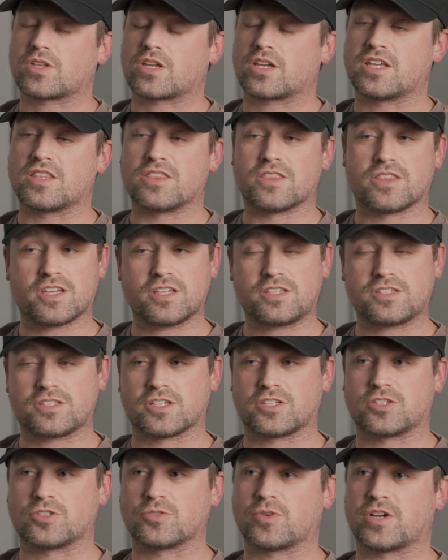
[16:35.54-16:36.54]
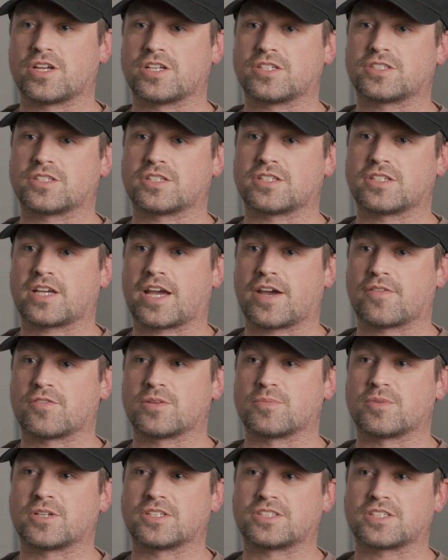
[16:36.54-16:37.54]
In this situation, having
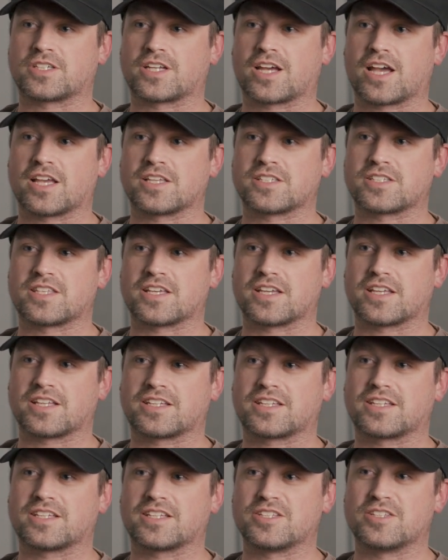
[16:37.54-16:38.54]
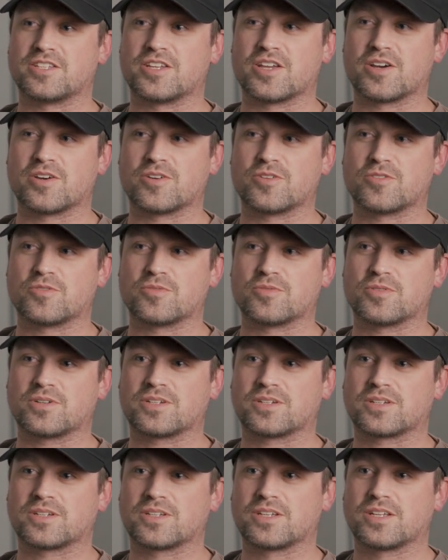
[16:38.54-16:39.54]
a bunch of guys that know...
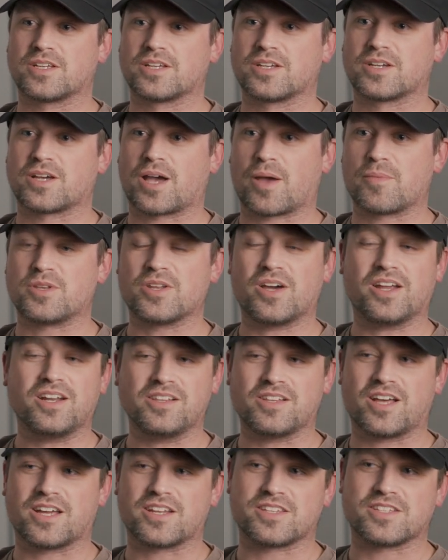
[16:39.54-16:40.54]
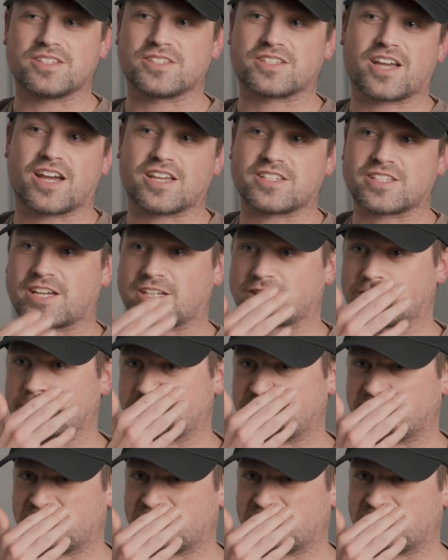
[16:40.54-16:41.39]
I mean, not a lot of these guys actually